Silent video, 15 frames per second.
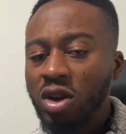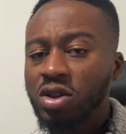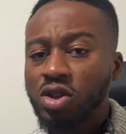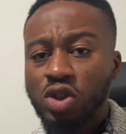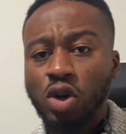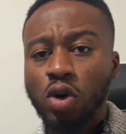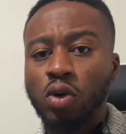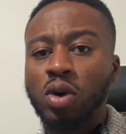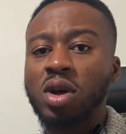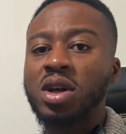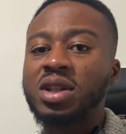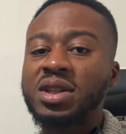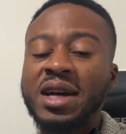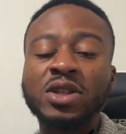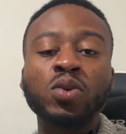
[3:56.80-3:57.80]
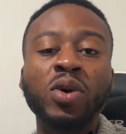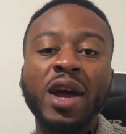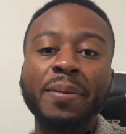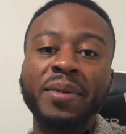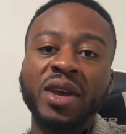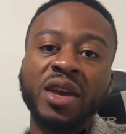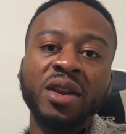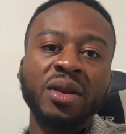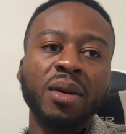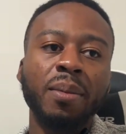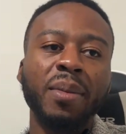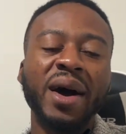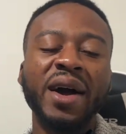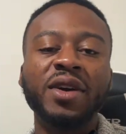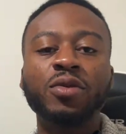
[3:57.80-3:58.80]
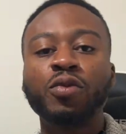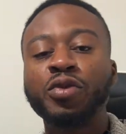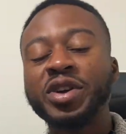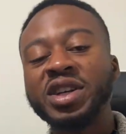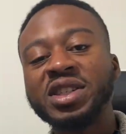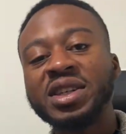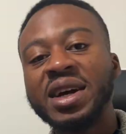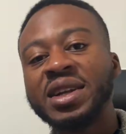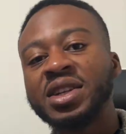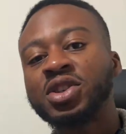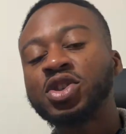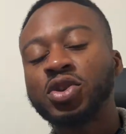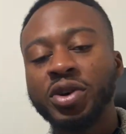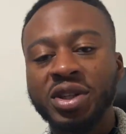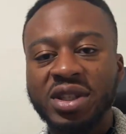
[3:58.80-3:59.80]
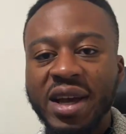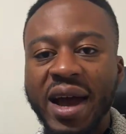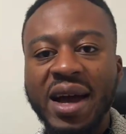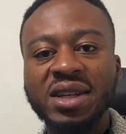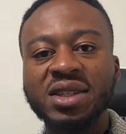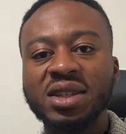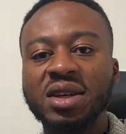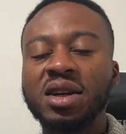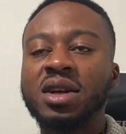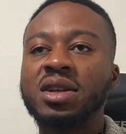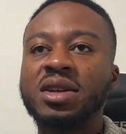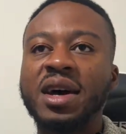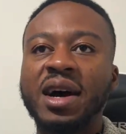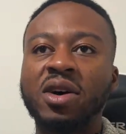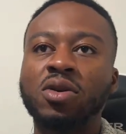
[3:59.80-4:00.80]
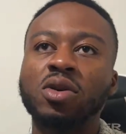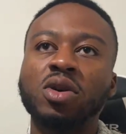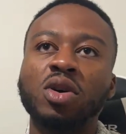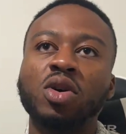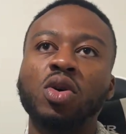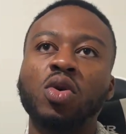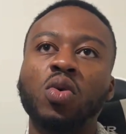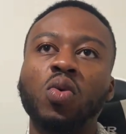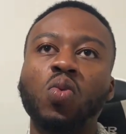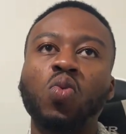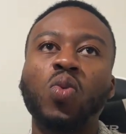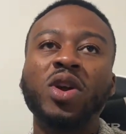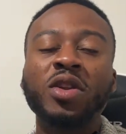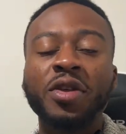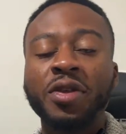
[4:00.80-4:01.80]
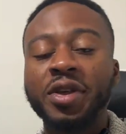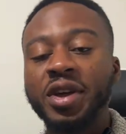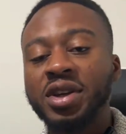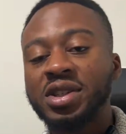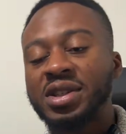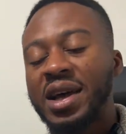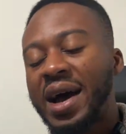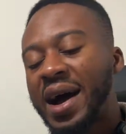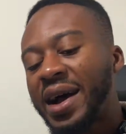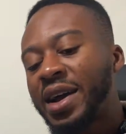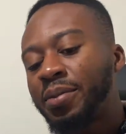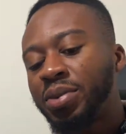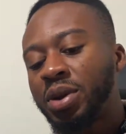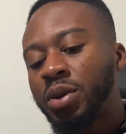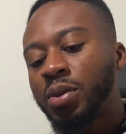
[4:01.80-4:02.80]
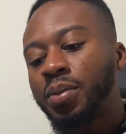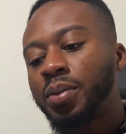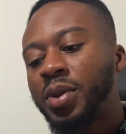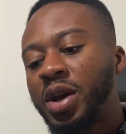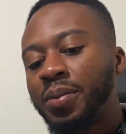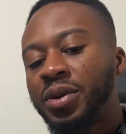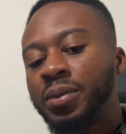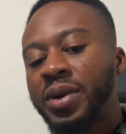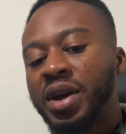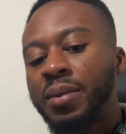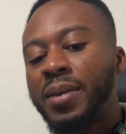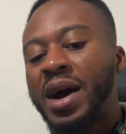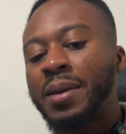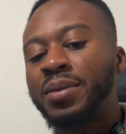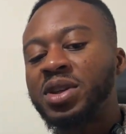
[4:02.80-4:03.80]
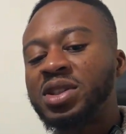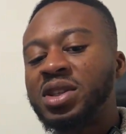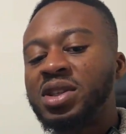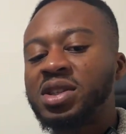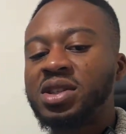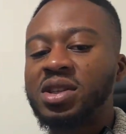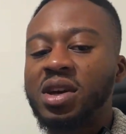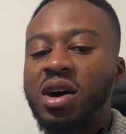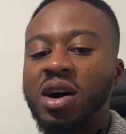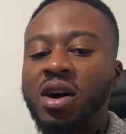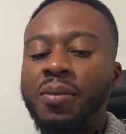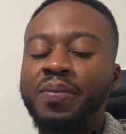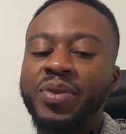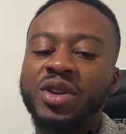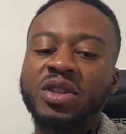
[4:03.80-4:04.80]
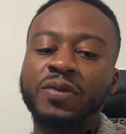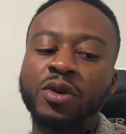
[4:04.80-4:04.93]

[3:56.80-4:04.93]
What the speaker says: so that's what I mean by reassigning certain tasks. Now, one of the things that I implement in my business is a